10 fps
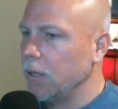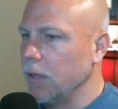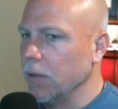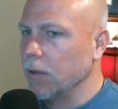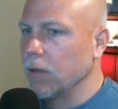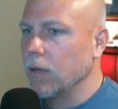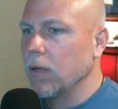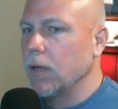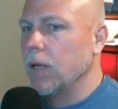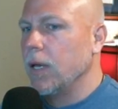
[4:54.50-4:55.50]
here.
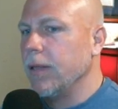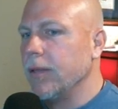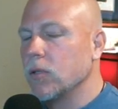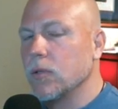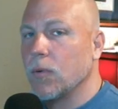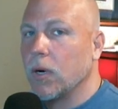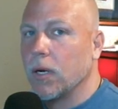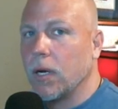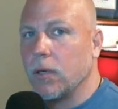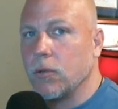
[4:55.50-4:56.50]
And this is where
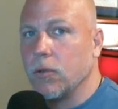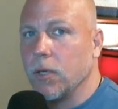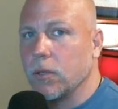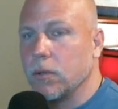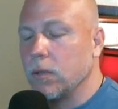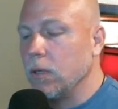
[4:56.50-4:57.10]
it contradicts